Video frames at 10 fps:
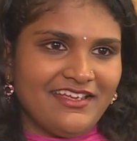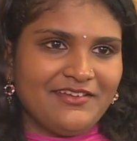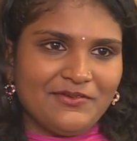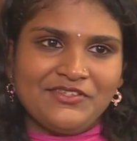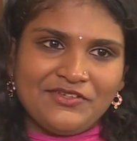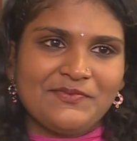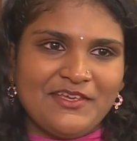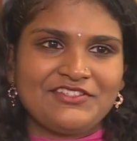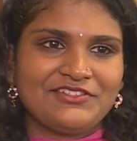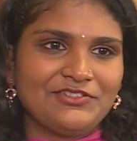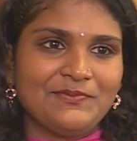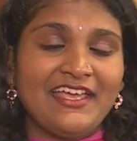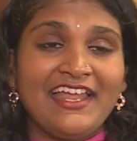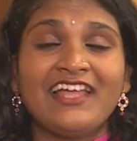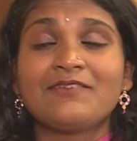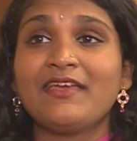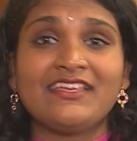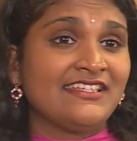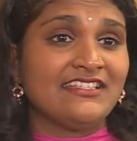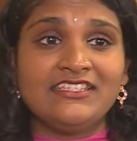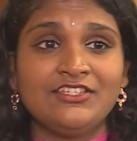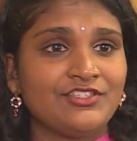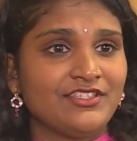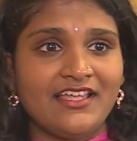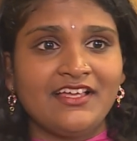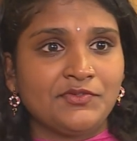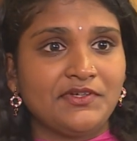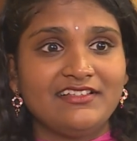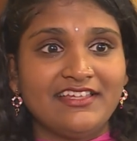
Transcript: it was so special to me and I had amazing teachers as well.